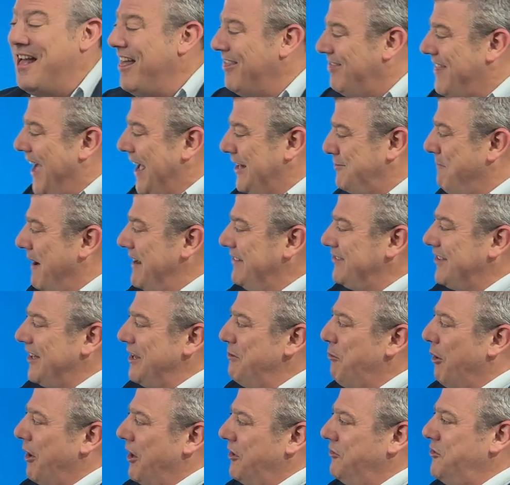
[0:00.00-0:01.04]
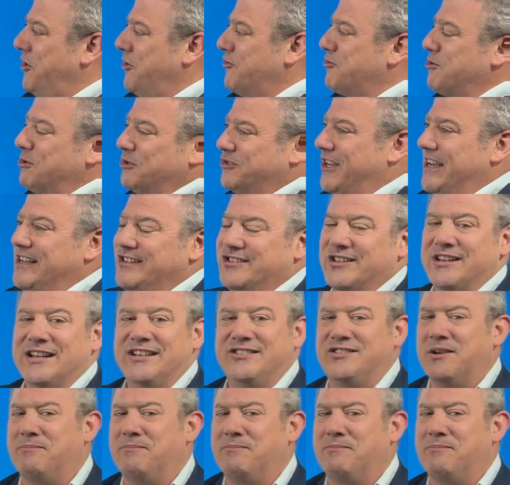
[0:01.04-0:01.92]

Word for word: That's basically what a neutral season is.